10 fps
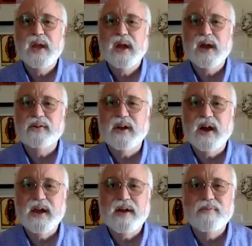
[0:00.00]
Actually,
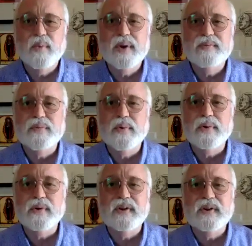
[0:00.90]
I have
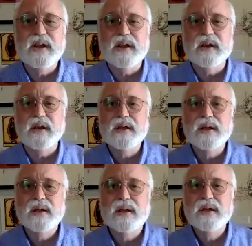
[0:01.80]
1:14,
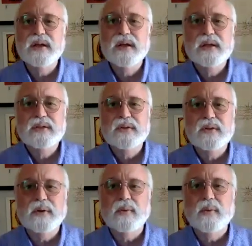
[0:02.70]
so
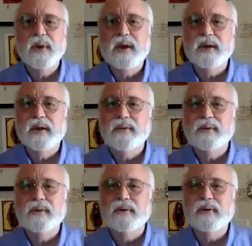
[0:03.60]
I'm going to wait
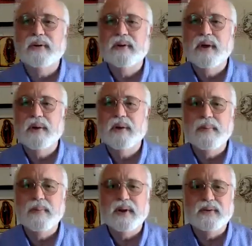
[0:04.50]
another couple
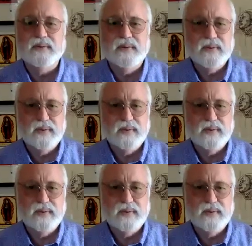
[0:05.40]
minutes.